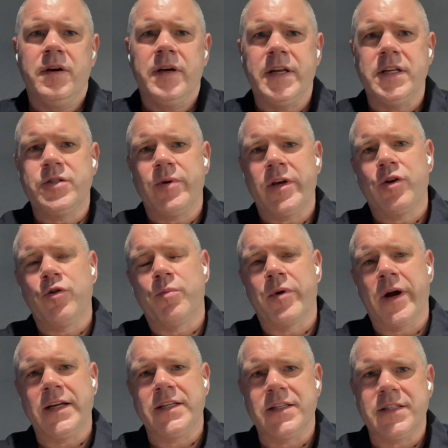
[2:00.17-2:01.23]
into
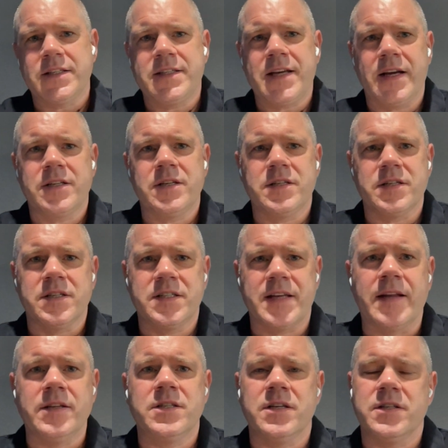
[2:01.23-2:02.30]
incorporating detectors and
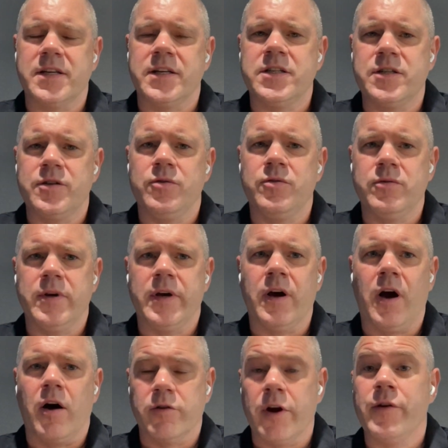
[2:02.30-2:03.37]
sensors into
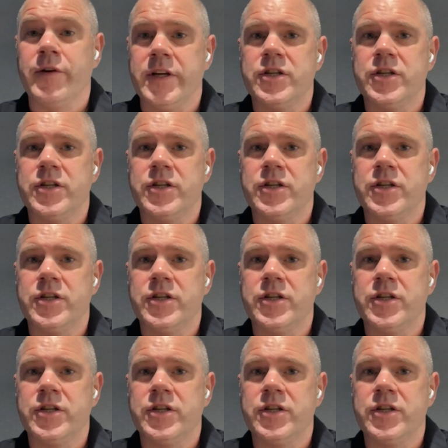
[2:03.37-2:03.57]
our own